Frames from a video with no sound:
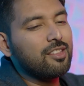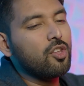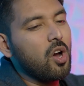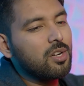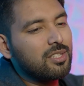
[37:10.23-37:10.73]

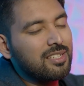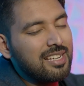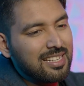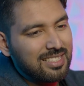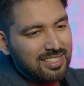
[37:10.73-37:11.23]
not
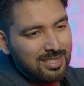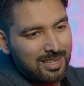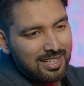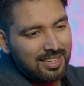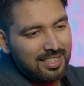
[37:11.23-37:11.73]

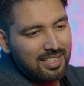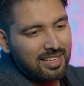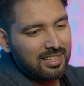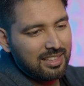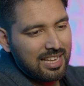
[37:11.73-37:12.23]
necessarily
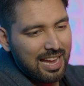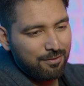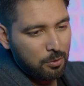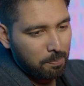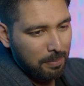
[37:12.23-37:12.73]
they
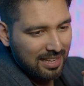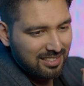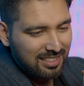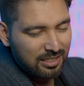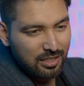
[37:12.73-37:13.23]
have to
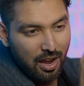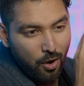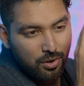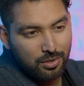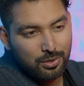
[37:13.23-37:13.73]
pass this
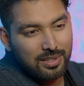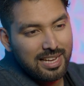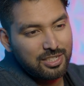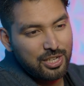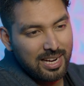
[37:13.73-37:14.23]
on to
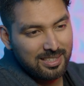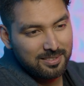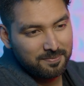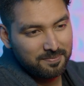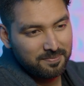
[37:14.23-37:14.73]
their child.